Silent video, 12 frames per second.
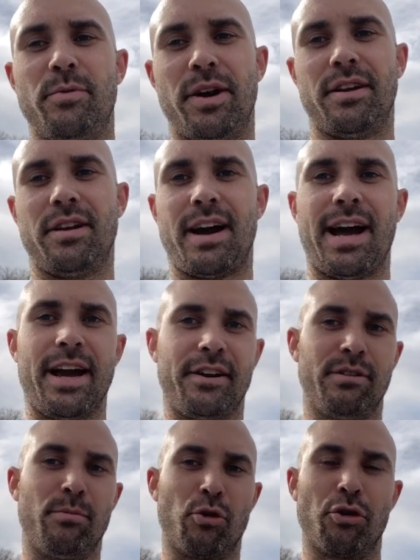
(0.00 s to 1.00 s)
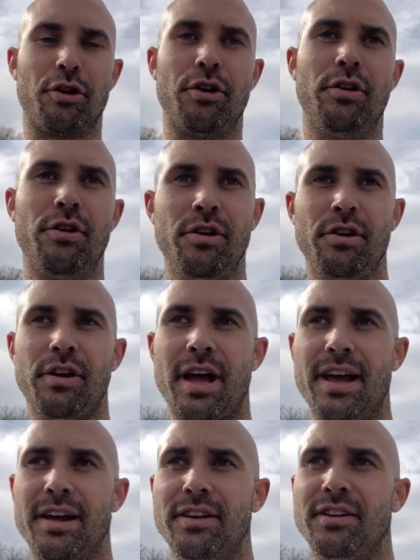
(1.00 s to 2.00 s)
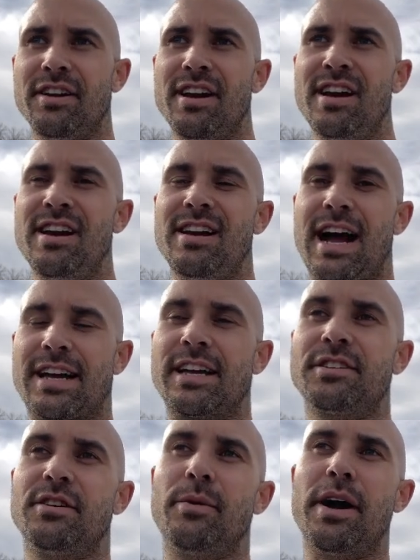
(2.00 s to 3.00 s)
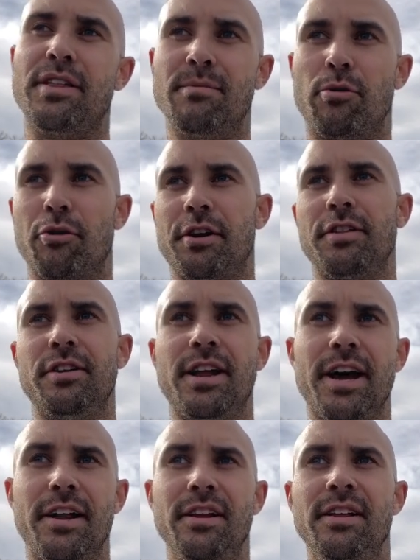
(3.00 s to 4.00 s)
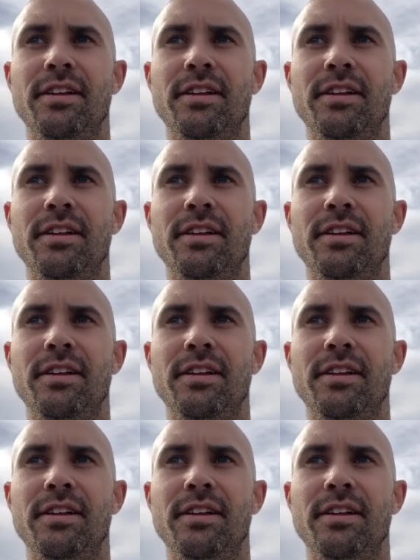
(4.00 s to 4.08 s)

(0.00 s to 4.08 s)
went ahead of the board and I kicked it away and the board hit the net.